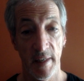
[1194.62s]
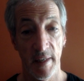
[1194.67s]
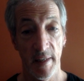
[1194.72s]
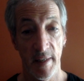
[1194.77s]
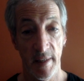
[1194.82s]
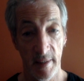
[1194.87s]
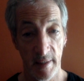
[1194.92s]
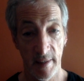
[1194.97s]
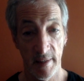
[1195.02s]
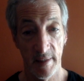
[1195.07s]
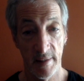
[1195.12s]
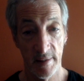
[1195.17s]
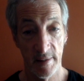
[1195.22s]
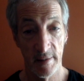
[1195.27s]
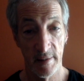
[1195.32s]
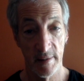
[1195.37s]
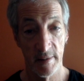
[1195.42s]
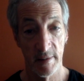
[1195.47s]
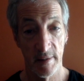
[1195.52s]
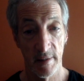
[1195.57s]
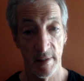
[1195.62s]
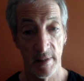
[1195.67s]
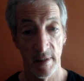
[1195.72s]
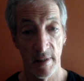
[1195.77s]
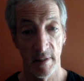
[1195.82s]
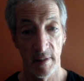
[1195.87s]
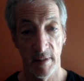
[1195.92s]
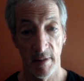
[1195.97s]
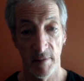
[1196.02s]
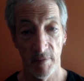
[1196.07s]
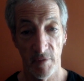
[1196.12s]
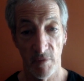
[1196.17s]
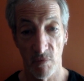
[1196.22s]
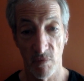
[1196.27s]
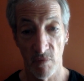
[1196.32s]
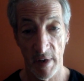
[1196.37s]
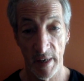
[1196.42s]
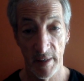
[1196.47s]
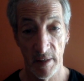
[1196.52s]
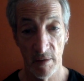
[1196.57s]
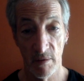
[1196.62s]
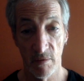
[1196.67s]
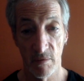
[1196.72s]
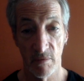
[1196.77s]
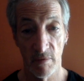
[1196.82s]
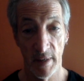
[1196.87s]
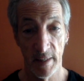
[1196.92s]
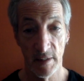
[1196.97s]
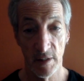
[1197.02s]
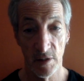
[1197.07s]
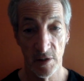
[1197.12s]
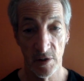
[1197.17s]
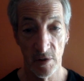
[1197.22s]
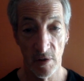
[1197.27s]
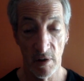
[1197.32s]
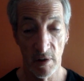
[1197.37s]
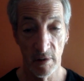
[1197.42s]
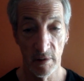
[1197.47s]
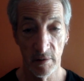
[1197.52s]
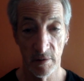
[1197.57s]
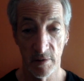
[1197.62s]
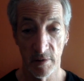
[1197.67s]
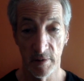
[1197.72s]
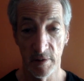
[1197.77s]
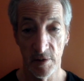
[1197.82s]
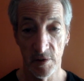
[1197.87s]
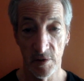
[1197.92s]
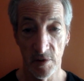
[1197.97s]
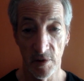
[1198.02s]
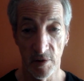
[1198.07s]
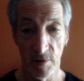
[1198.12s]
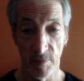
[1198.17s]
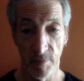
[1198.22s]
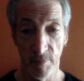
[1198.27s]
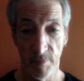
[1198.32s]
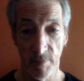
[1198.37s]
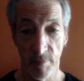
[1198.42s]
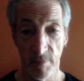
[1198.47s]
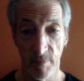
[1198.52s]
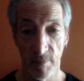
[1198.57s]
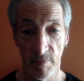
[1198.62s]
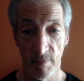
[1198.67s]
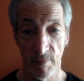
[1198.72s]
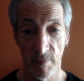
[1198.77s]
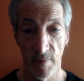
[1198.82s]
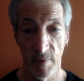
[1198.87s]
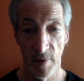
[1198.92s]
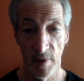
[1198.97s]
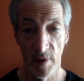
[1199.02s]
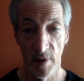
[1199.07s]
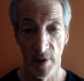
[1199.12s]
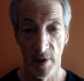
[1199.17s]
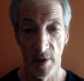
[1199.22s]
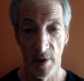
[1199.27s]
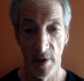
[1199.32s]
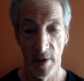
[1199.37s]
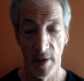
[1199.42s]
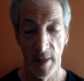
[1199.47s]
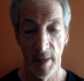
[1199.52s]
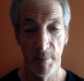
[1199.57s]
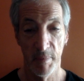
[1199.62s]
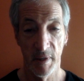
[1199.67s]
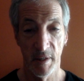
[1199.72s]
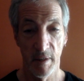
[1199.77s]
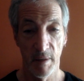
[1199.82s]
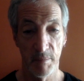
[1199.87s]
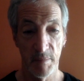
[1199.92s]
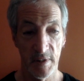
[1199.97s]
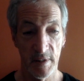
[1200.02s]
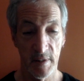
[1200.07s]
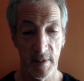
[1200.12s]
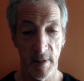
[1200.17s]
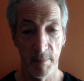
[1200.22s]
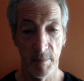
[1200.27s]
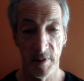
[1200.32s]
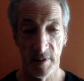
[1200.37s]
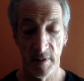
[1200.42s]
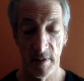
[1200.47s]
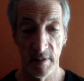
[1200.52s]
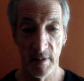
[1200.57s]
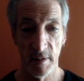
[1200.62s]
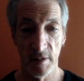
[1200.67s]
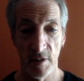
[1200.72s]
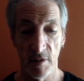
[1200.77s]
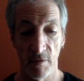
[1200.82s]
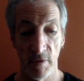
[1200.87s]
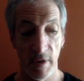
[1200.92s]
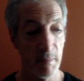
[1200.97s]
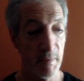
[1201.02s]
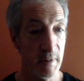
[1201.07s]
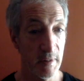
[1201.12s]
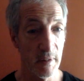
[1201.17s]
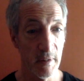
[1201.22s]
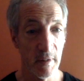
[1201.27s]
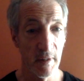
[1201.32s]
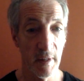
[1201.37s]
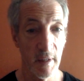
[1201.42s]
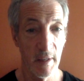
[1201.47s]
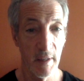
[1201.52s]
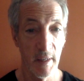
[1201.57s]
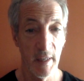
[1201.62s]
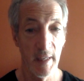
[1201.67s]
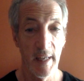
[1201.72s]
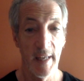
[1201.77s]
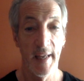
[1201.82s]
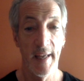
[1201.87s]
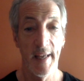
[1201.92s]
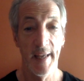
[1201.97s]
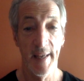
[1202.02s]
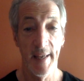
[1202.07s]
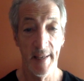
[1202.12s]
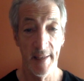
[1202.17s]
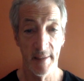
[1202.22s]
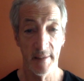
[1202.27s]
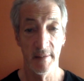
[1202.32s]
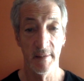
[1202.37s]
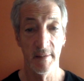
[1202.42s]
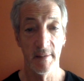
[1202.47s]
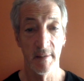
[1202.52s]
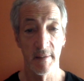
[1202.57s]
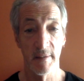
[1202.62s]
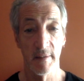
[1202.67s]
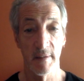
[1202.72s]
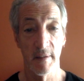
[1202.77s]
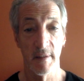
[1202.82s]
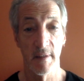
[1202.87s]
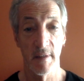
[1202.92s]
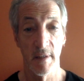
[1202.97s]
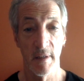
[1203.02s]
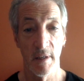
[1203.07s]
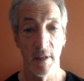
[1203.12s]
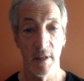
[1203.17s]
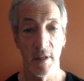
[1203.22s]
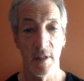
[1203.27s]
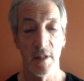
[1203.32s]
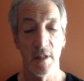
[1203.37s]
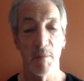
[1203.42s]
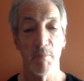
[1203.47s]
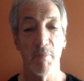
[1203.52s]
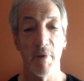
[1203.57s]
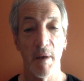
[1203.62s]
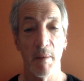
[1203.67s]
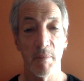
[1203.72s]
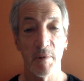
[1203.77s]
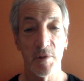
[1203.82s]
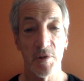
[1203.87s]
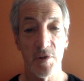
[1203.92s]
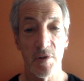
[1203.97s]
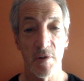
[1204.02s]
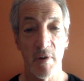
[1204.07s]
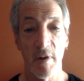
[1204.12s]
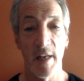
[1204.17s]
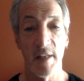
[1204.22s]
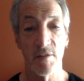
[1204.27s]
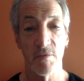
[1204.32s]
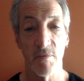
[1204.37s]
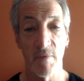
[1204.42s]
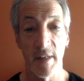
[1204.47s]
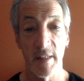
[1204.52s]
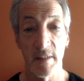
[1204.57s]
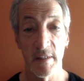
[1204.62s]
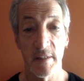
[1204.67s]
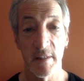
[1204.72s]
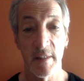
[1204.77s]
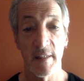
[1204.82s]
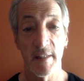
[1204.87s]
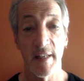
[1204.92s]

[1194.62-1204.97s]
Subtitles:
It is, if a writer writes a song during this term, becomes subject to this agreement and the publisher has rights to